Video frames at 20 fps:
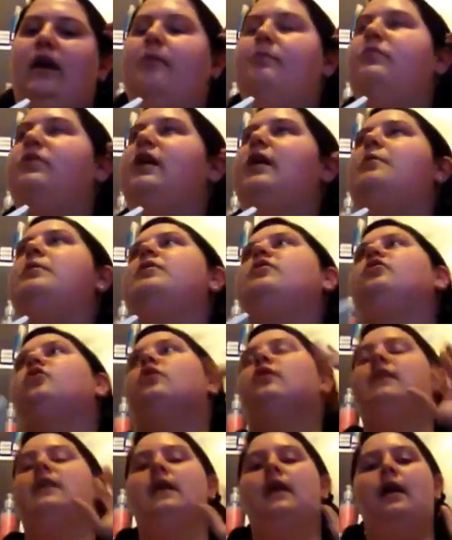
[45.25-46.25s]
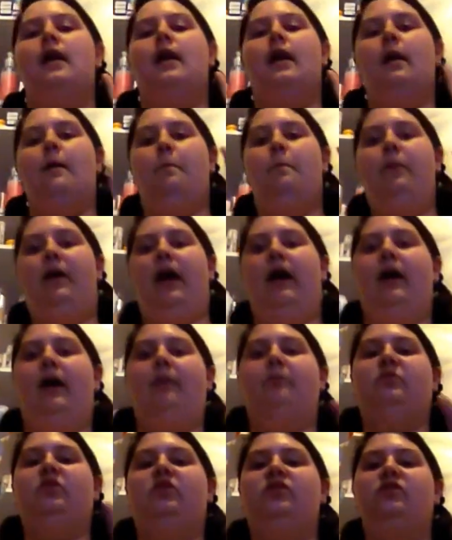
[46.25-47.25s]
I'm terribly sorry. But
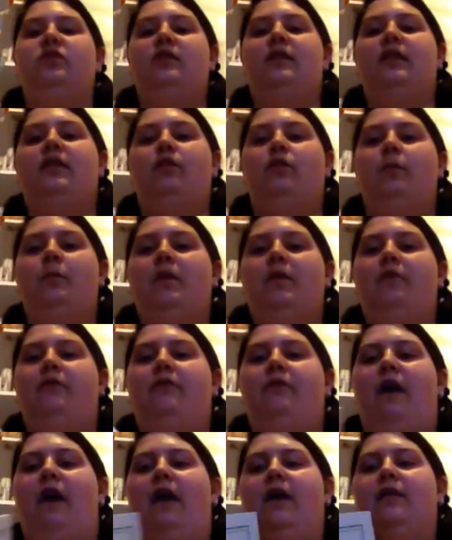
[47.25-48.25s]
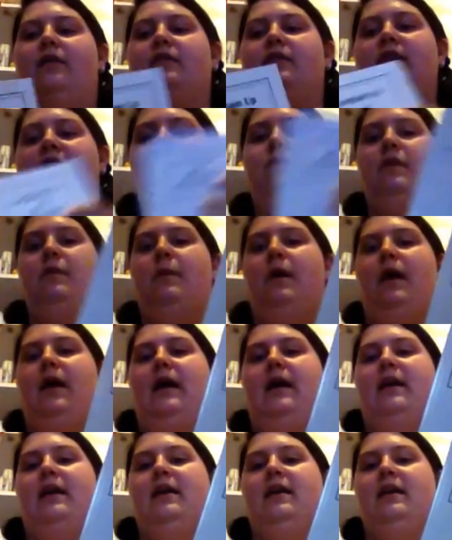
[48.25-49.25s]
I'm just doing this for a bit of fun, to give you
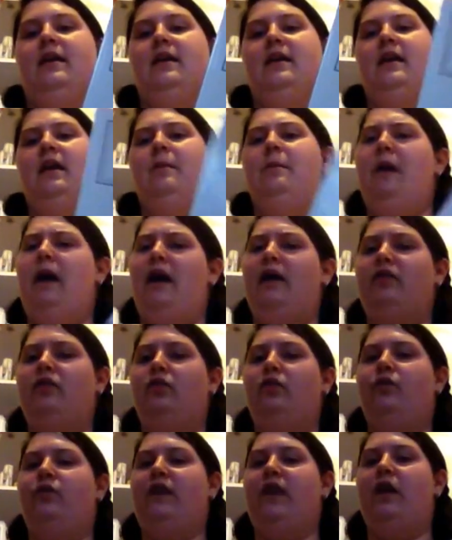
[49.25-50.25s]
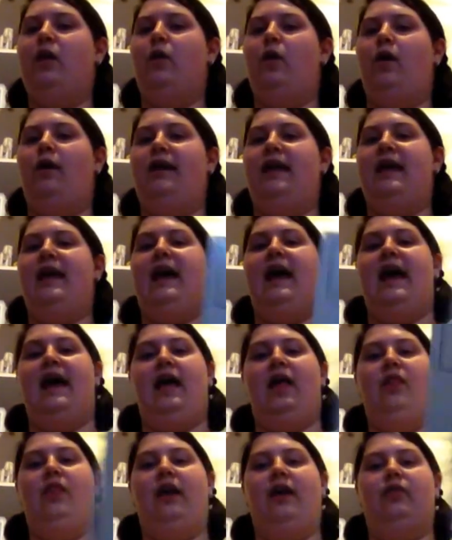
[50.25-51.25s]
my personal view on it
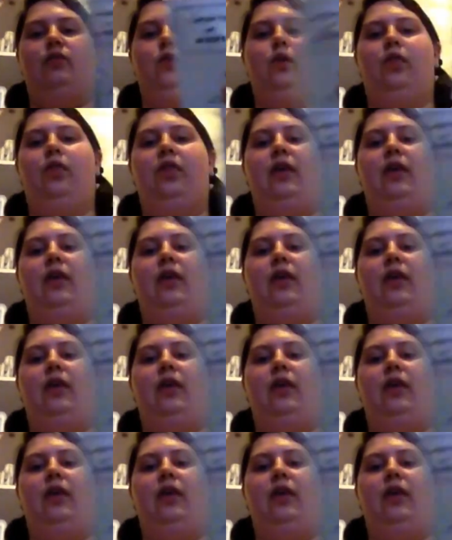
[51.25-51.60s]
and that sort of